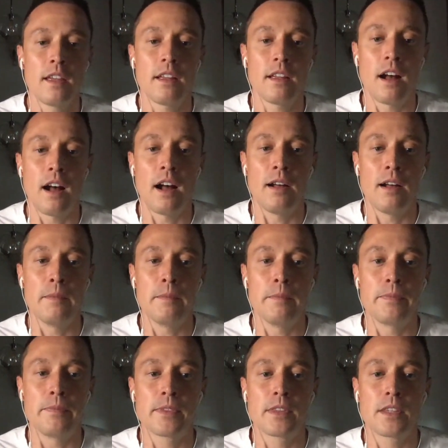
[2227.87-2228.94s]

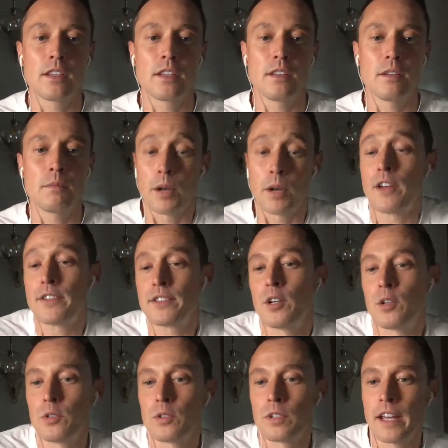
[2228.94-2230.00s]

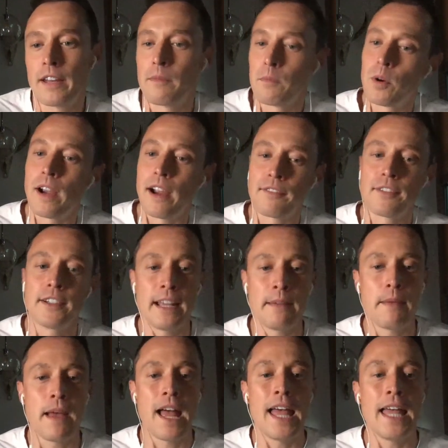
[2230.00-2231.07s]
also kind of more everyday
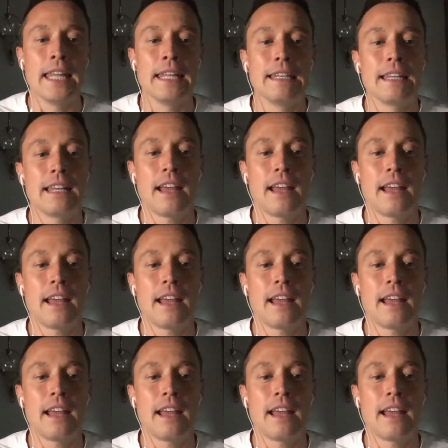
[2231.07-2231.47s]
men.